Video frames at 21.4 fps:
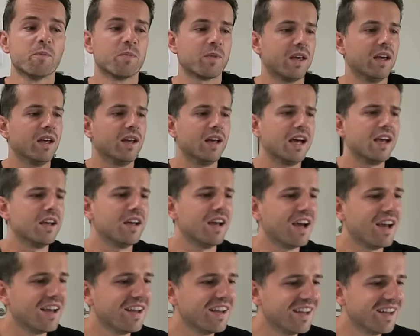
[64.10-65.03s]
Yeah,
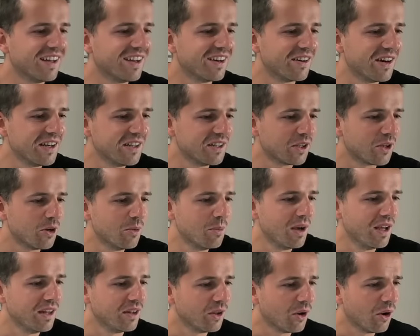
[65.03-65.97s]
I read the
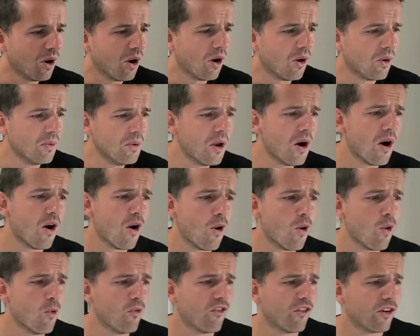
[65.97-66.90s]
comment. Oh
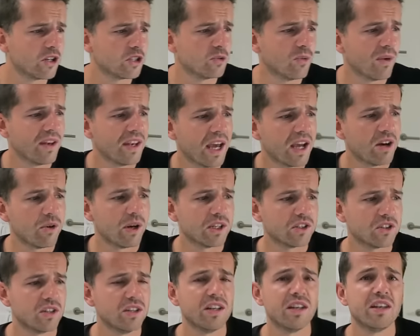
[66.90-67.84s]
no, first One
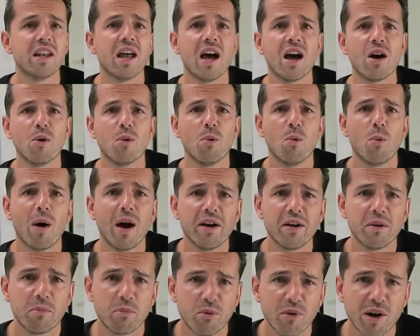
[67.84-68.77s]
Direction now,
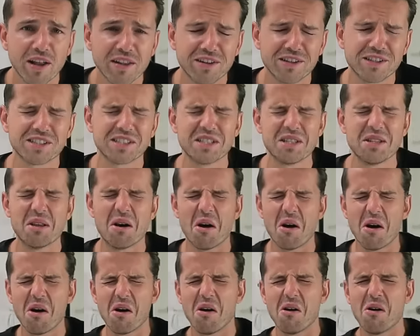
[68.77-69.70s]
ViralBrothers,
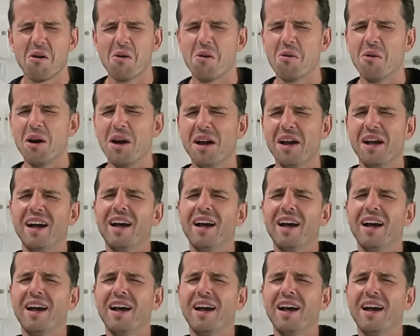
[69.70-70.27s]
no!